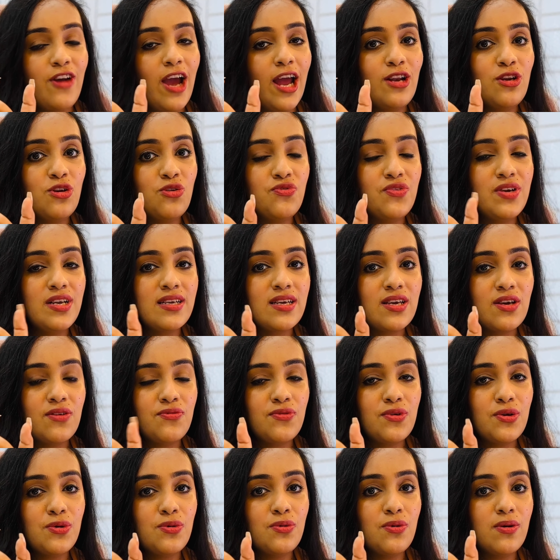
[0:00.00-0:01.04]
value will give
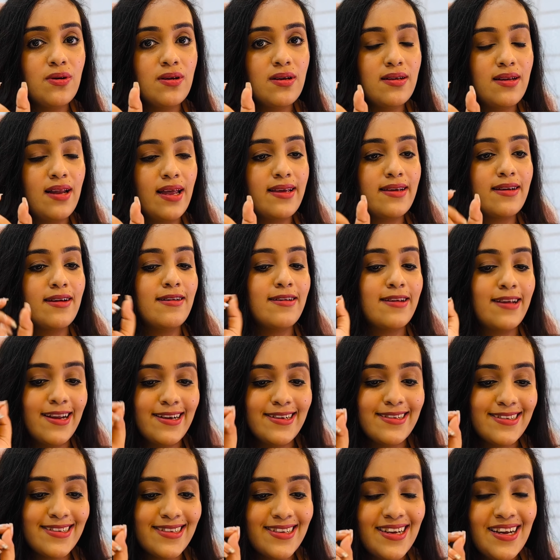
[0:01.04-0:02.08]
you like a
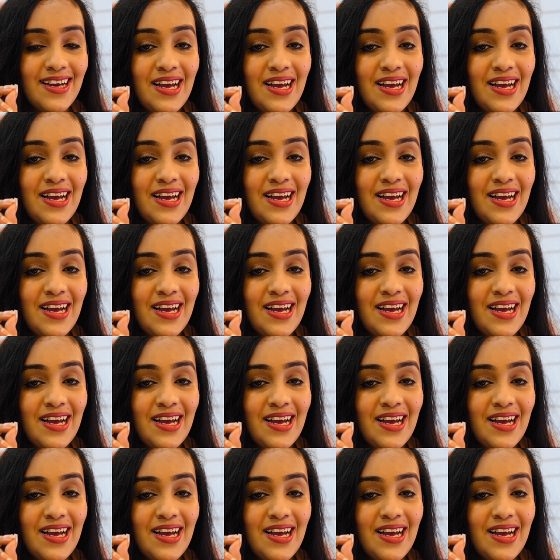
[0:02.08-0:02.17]
hit